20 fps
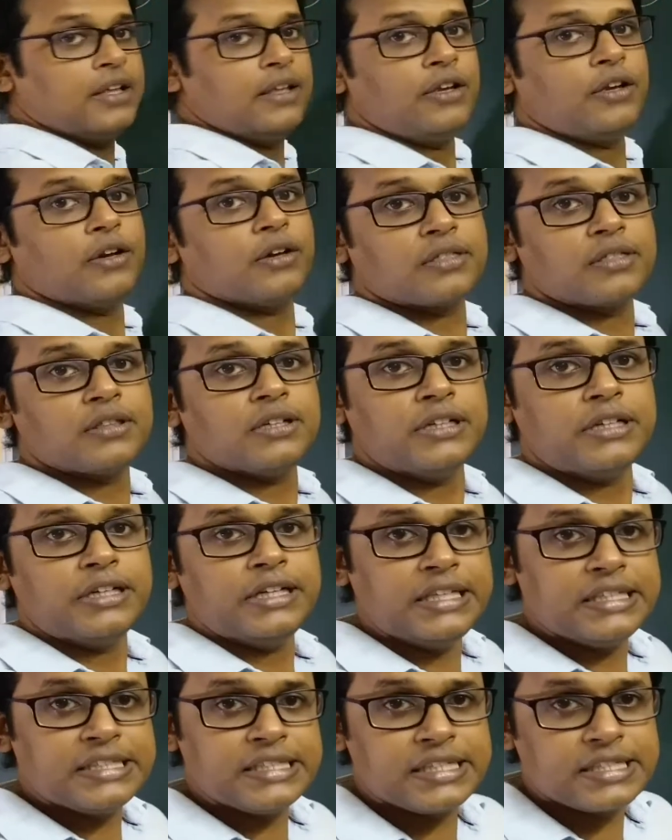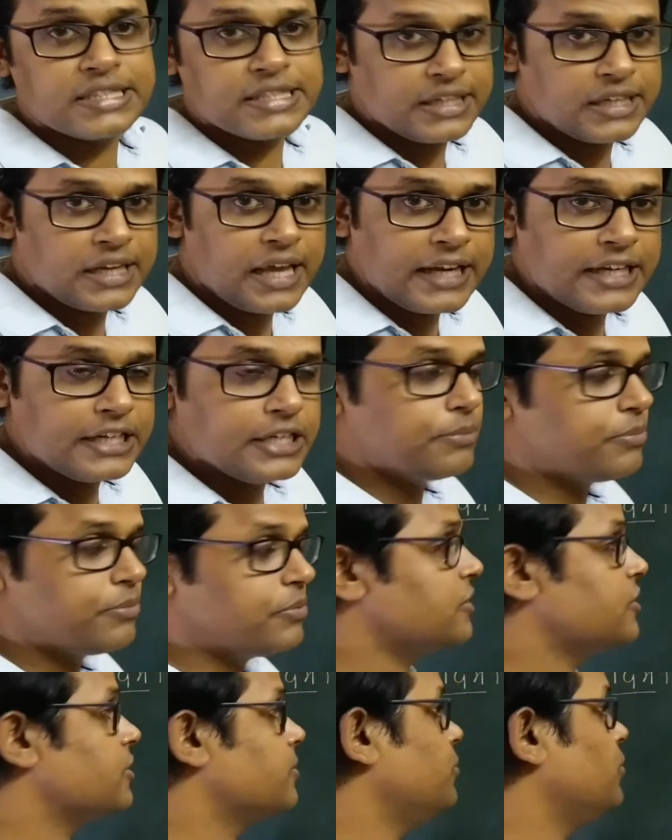your 30, 60, 90
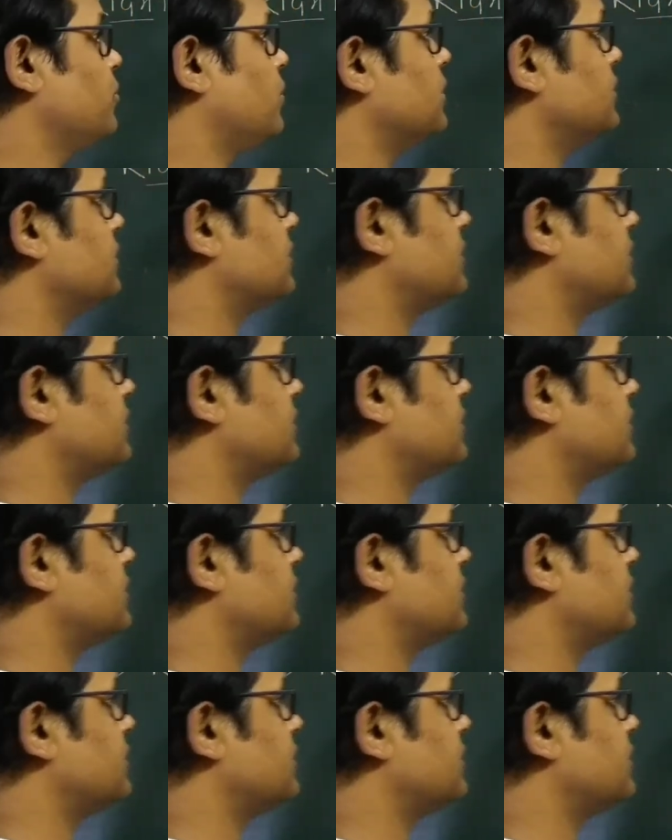prism, you can